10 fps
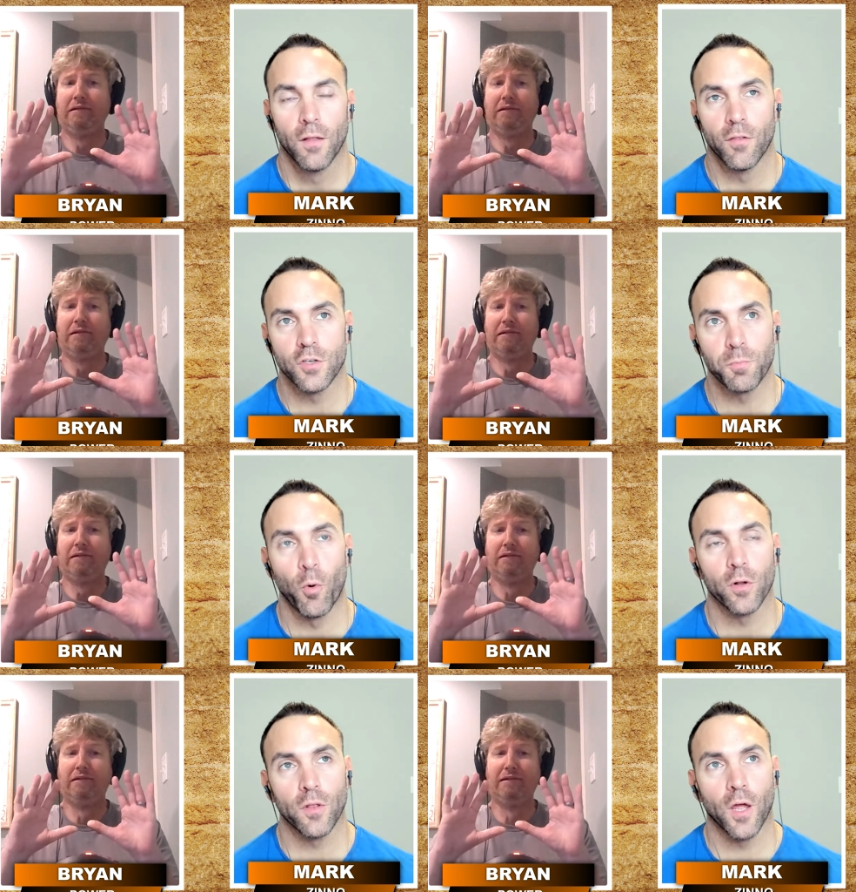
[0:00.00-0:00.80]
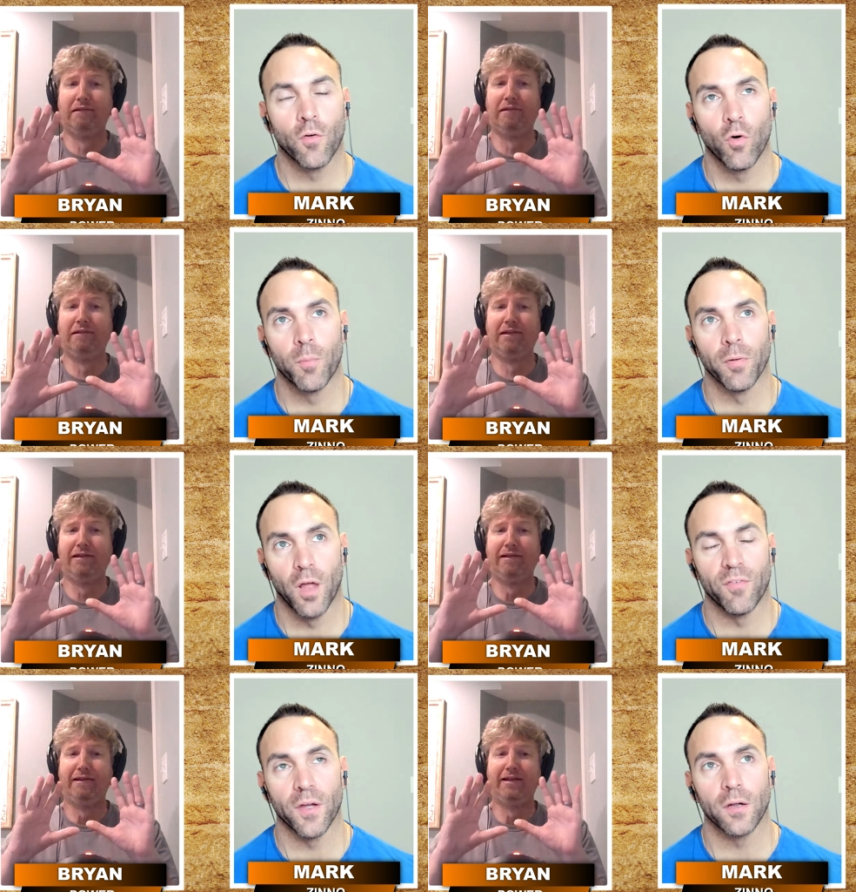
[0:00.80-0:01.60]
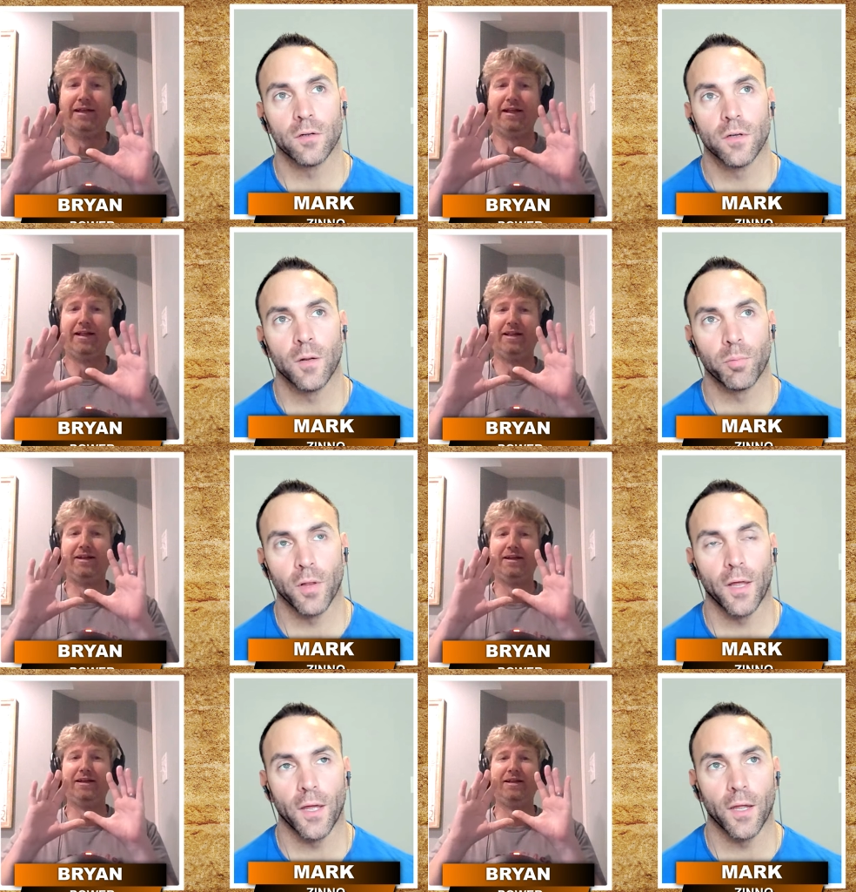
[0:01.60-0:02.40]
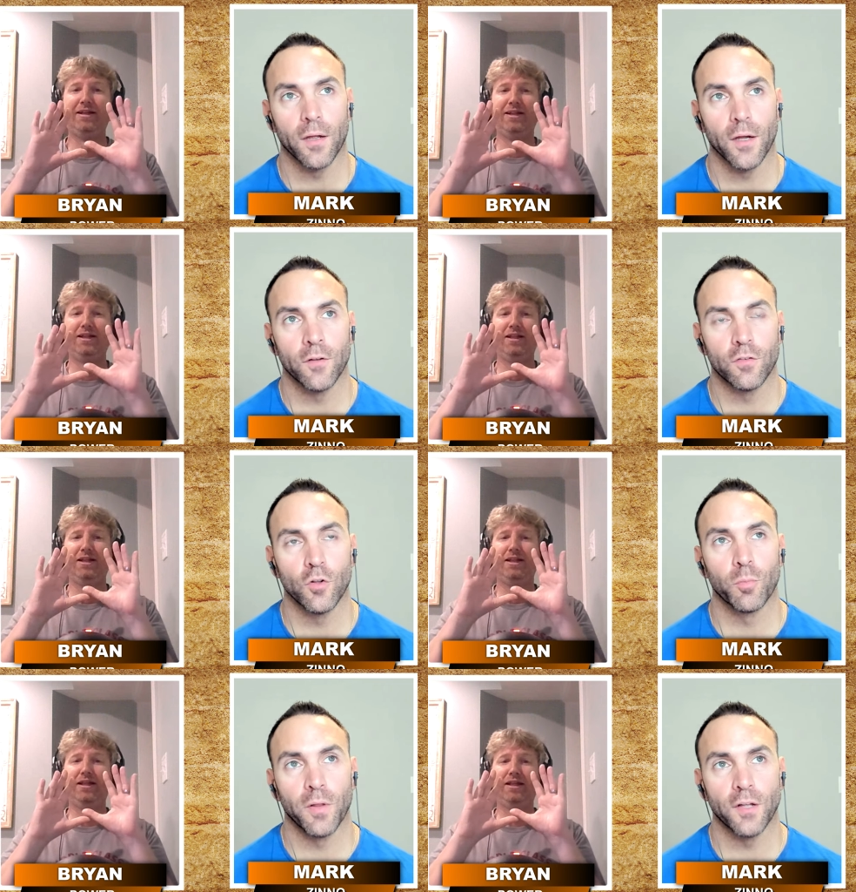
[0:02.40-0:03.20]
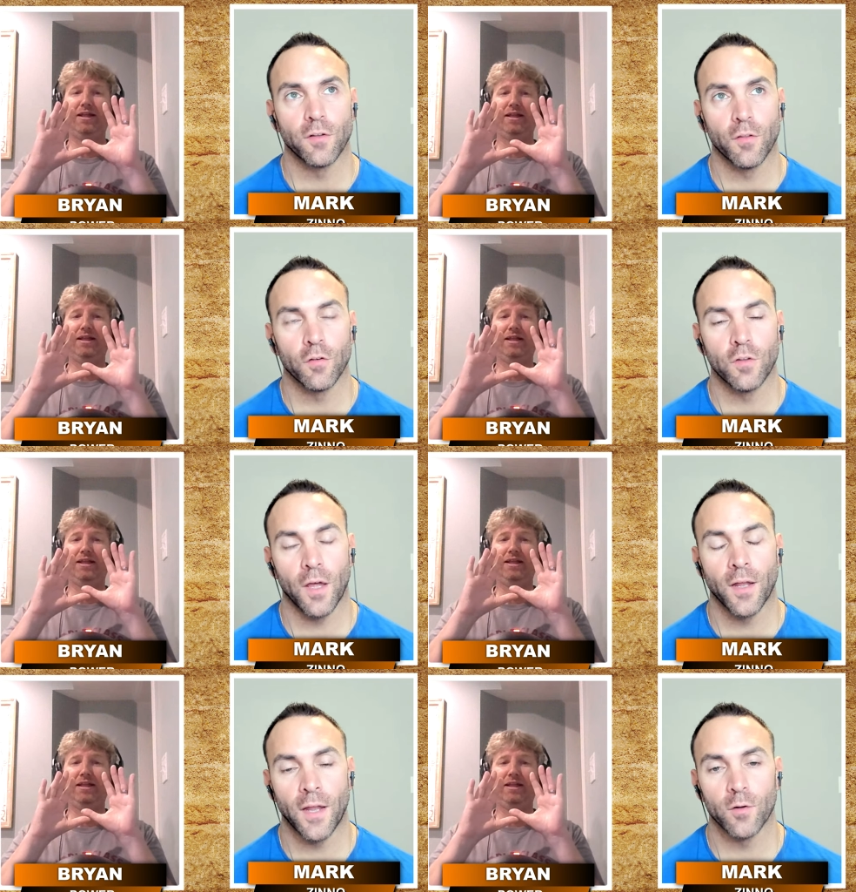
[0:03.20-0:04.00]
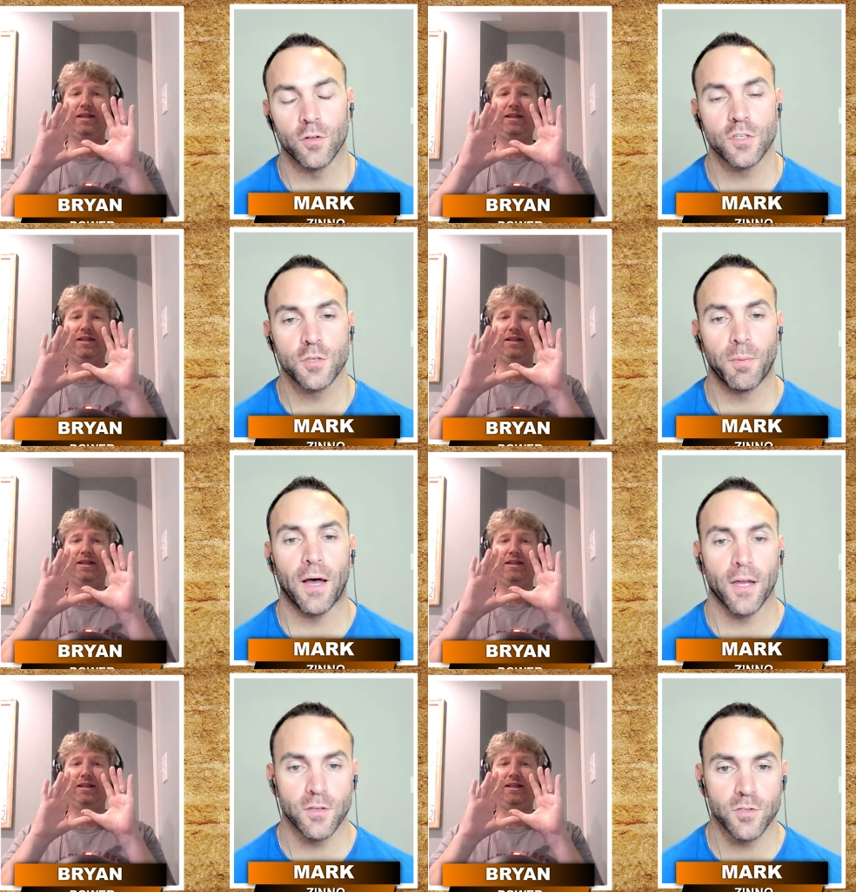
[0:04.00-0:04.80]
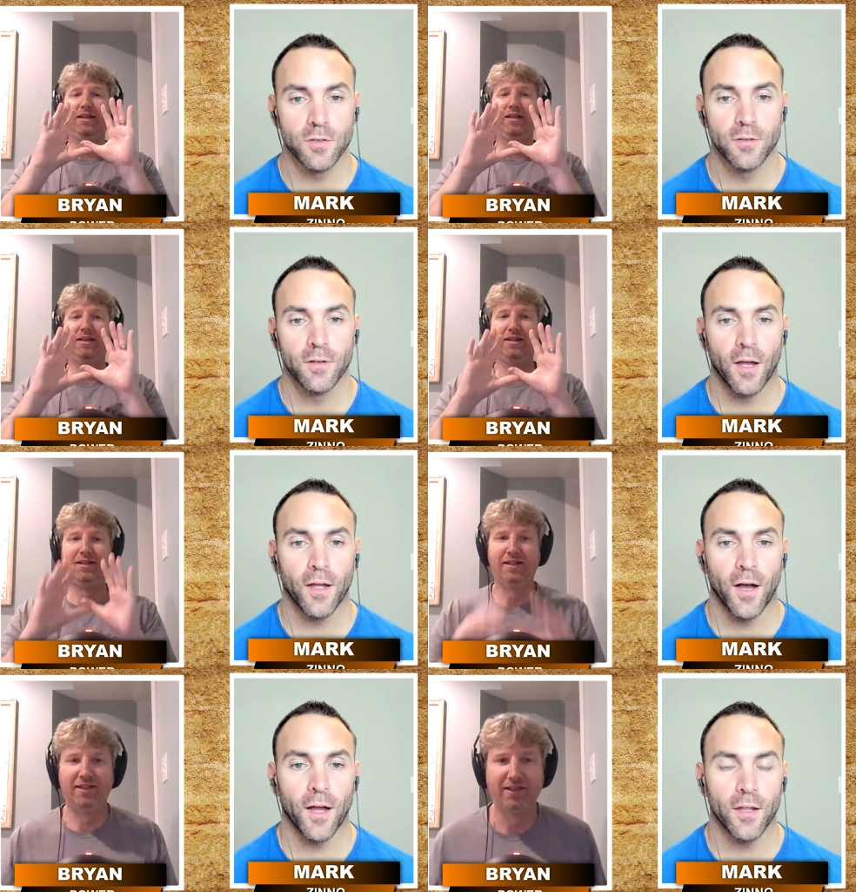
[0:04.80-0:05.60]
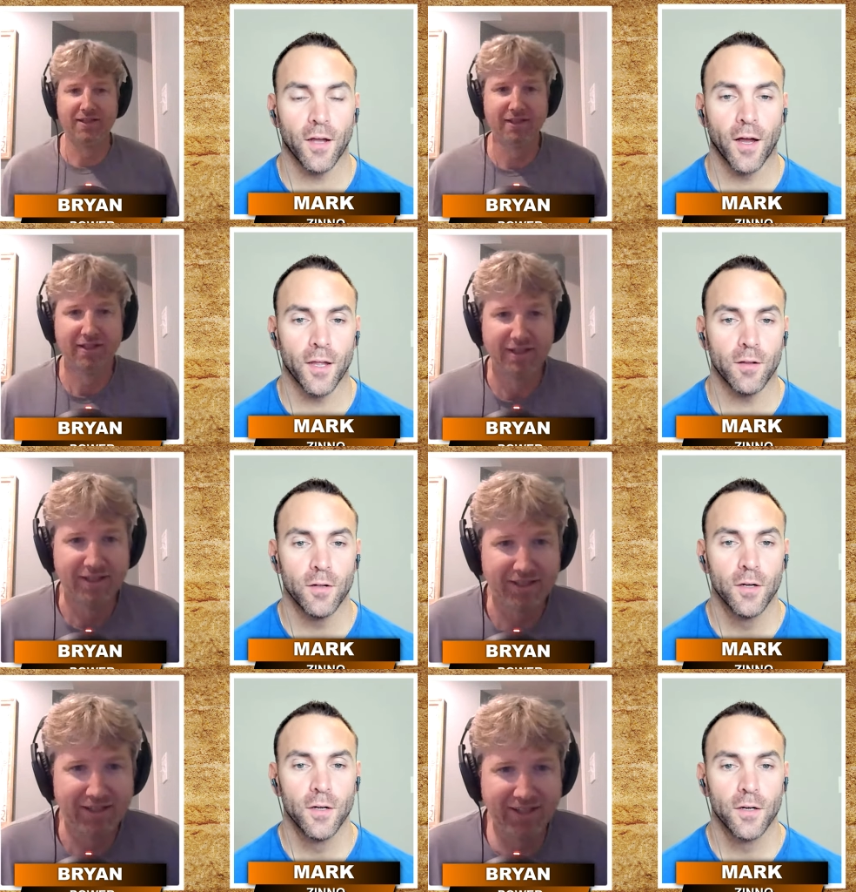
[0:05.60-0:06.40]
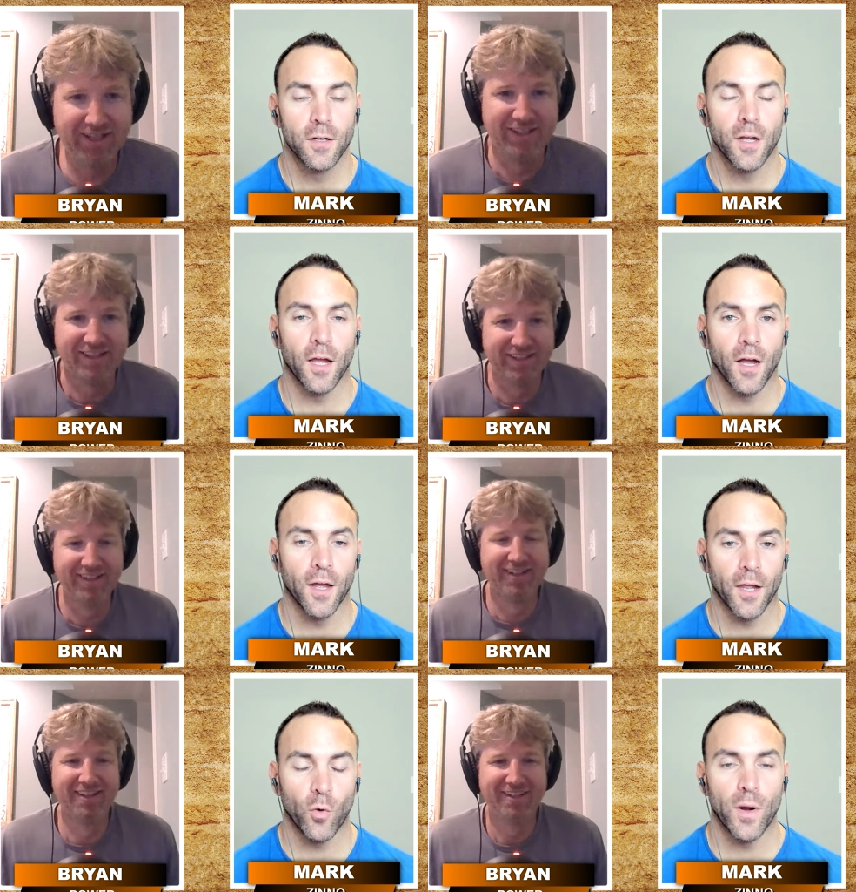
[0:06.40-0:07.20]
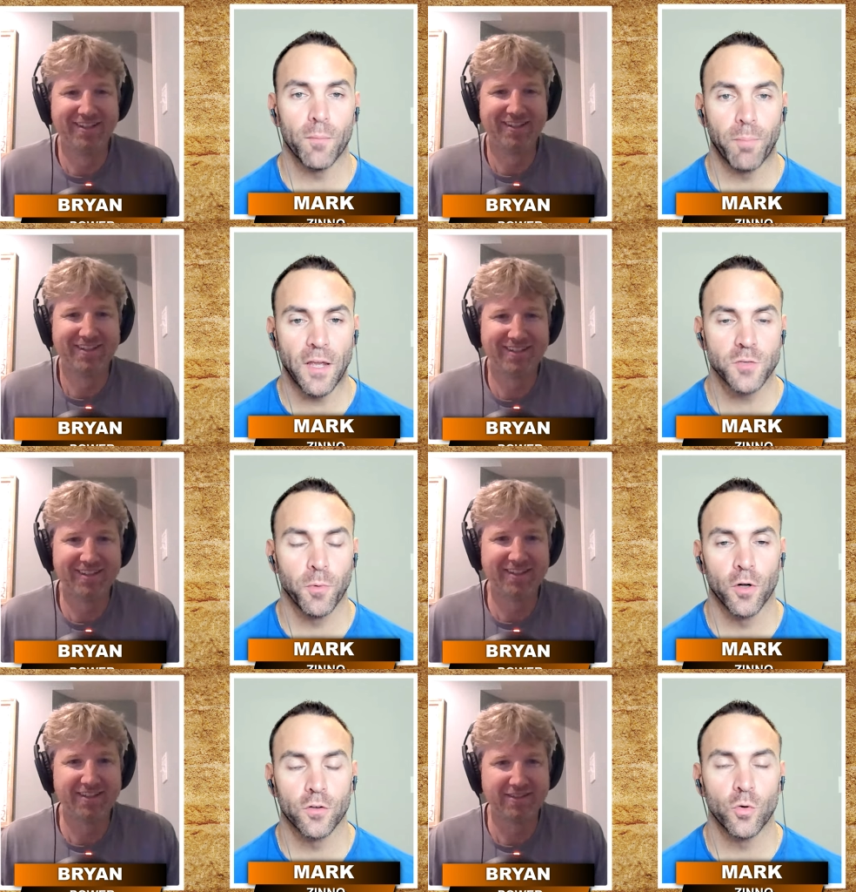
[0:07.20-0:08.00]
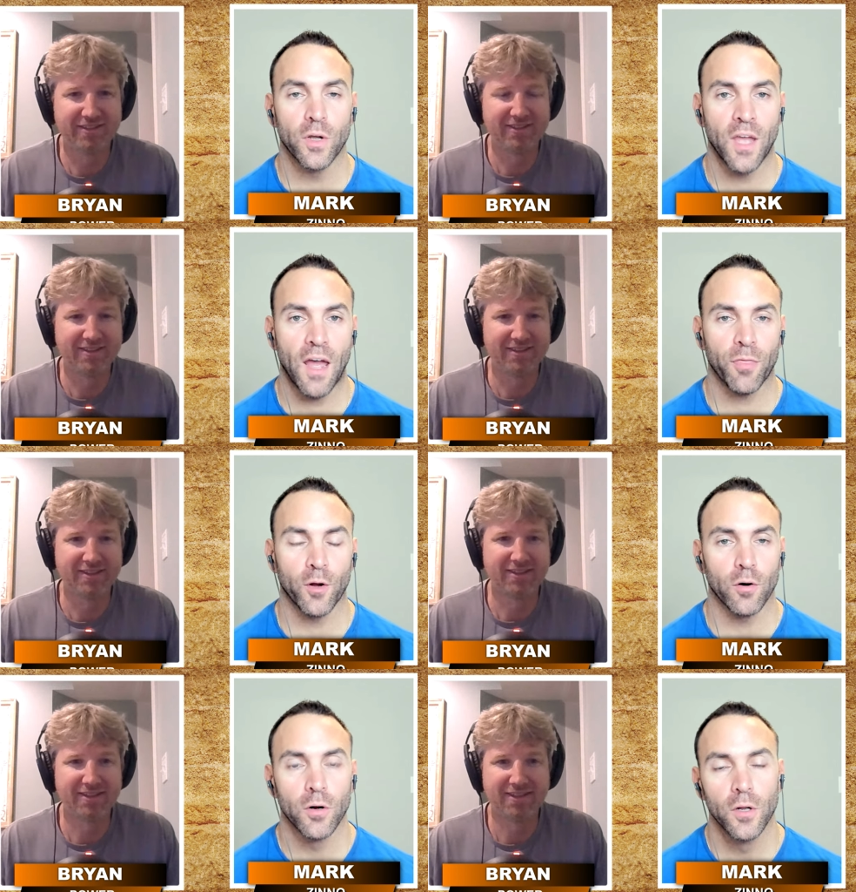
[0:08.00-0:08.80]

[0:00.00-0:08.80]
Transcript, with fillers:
Speaker 1: The sport that I grew up loving and playing and still play to this day, I now despise. I equate baseball to a catheter.